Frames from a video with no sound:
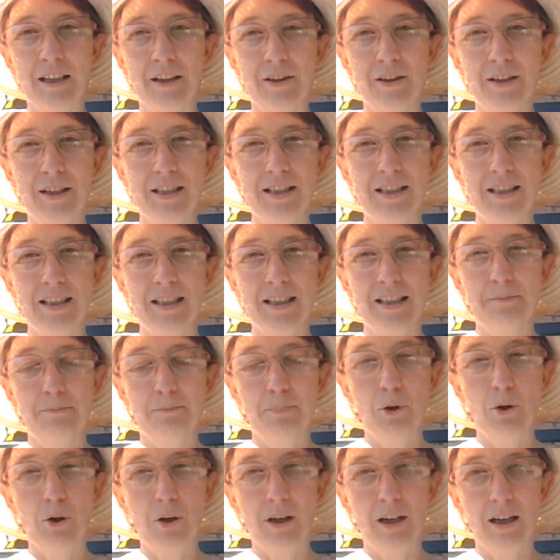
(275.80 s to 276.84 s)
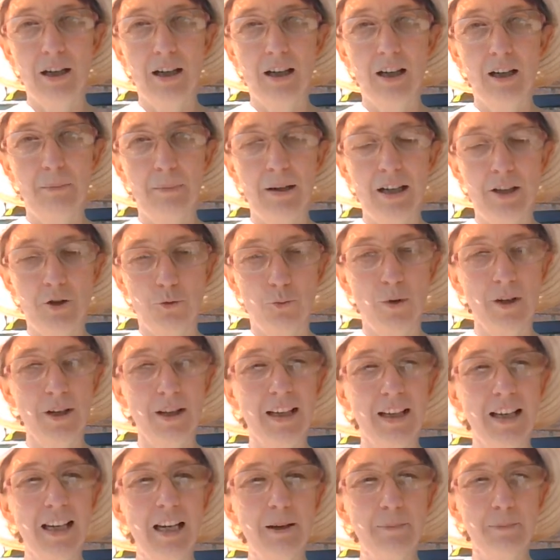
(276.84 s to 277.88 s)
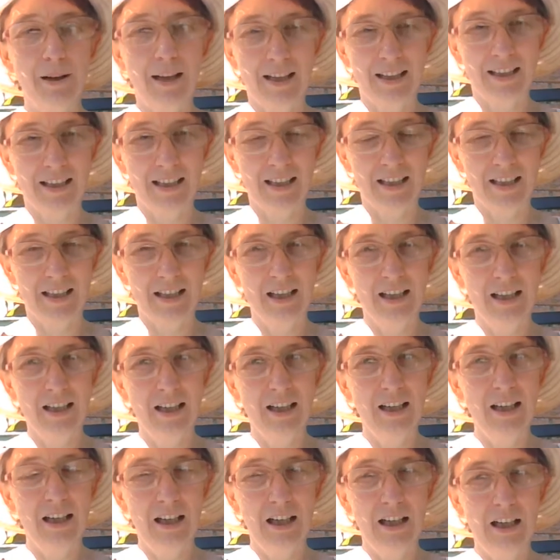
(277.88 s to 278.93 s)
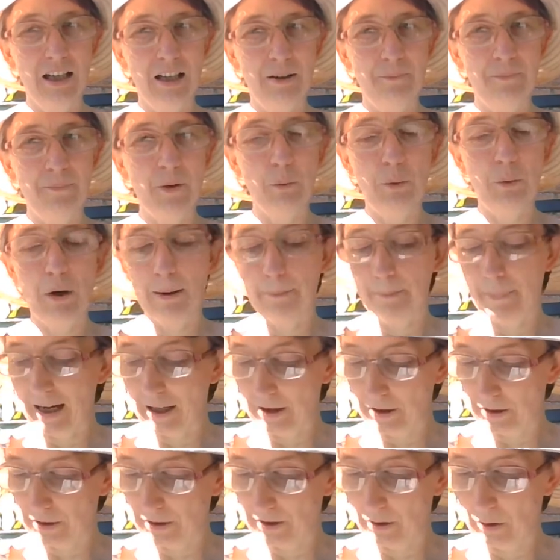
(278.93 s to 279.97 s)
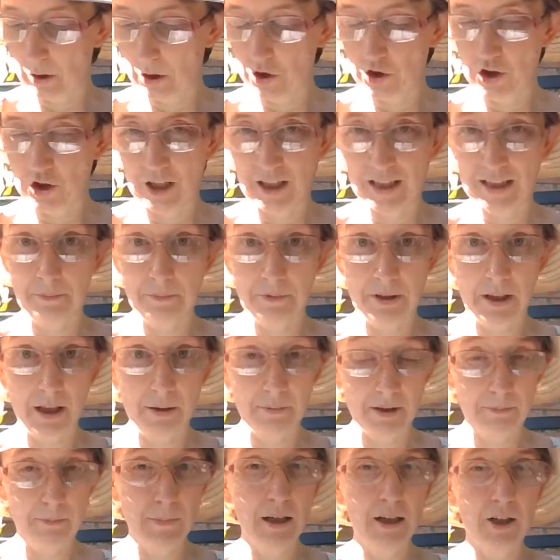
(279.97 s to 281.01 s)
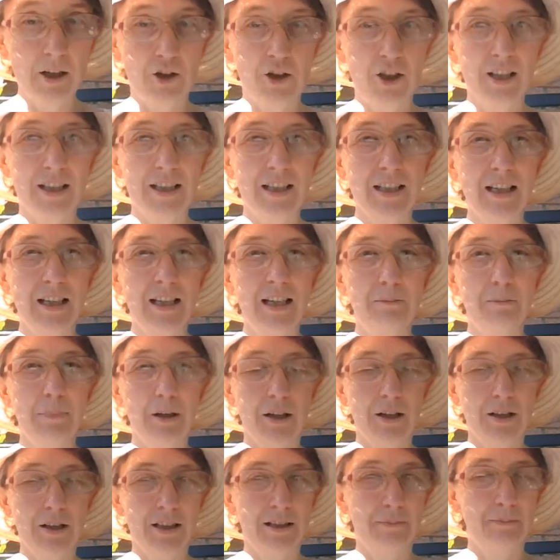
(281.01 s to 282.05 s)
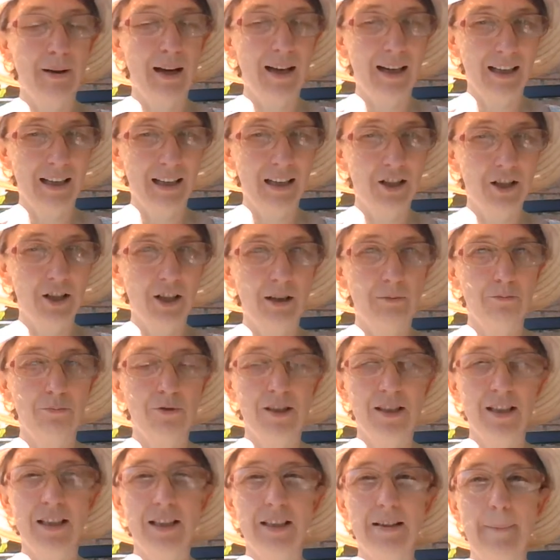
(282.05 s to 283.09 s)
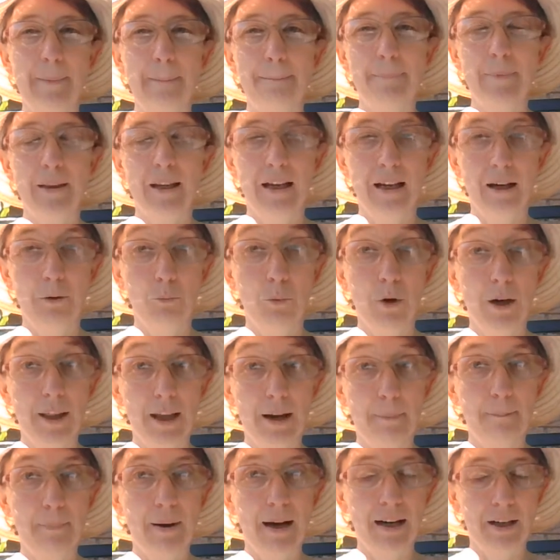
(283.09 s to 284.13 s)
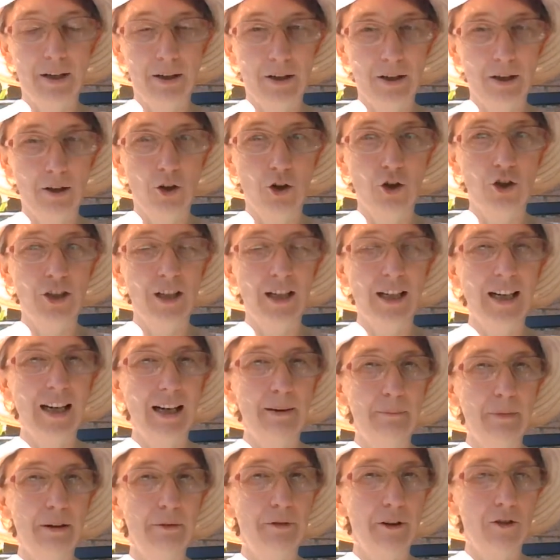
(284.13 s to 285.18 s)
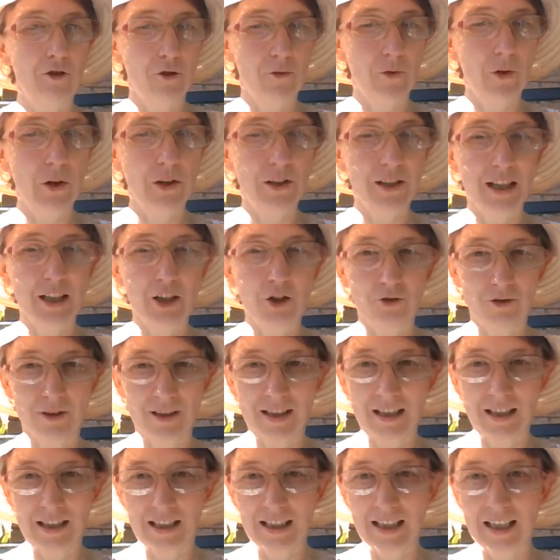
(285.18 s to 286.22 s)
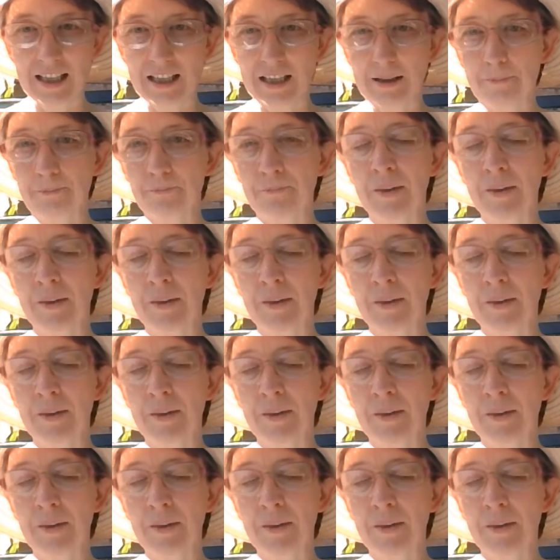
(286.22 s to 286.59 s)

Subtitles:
This book is one of the key places where bad theology sometimes emerges because it's badly interpreted, and where that bad theology can be very, very dangerous indeed.